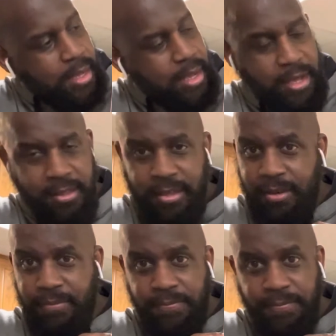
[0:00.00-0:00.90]
And
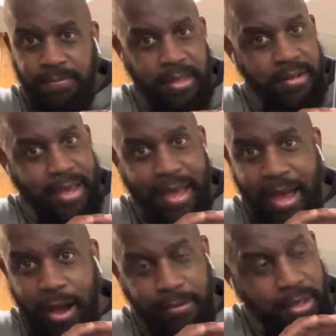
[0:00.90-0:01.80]
she did
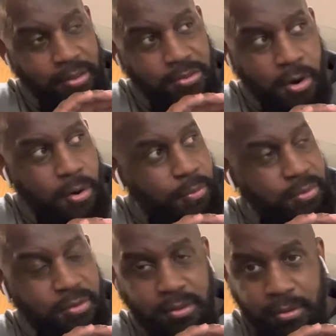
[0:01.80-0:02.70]
that song
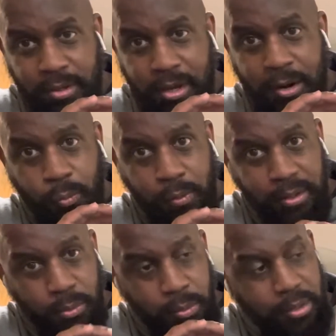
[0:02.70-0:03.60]
was done
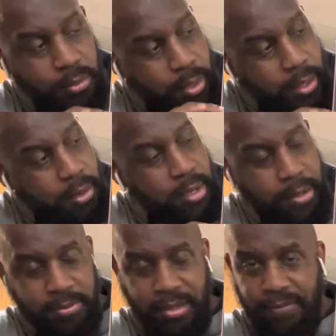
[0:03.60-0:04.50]
really, really well.
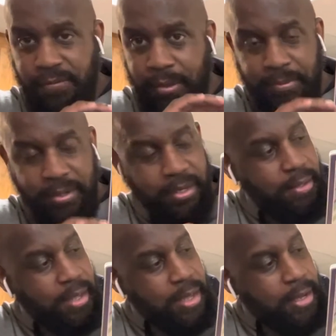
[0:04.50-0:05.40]
She flipped it,
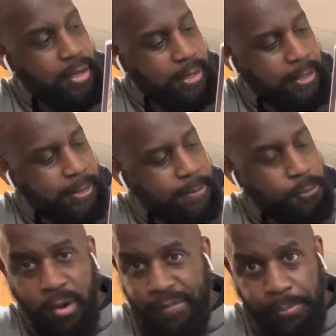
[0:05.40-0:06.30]

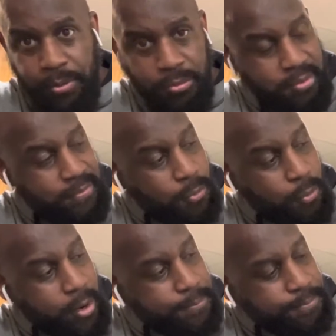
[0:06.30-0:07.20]
whoever produced it for
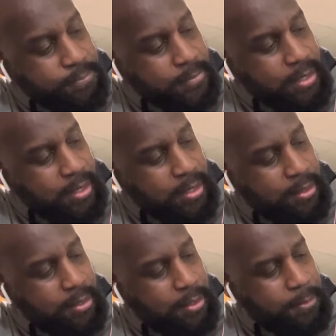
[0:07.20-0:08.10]
her, and
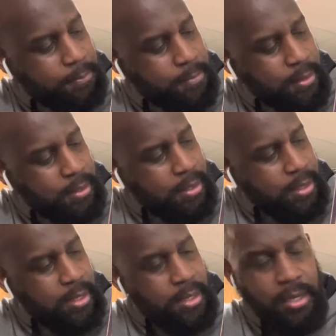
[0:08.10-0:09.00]

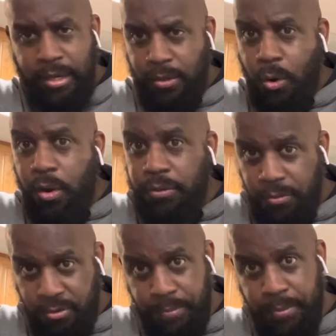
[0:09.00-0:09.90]
go on
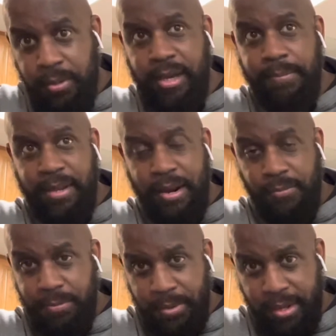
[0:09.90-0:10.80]
YouTube and look up that
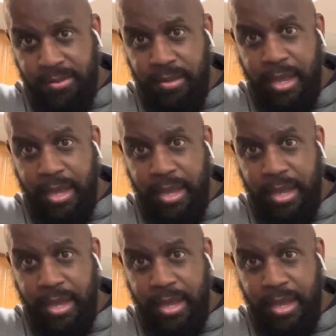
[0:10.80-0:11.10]
remix.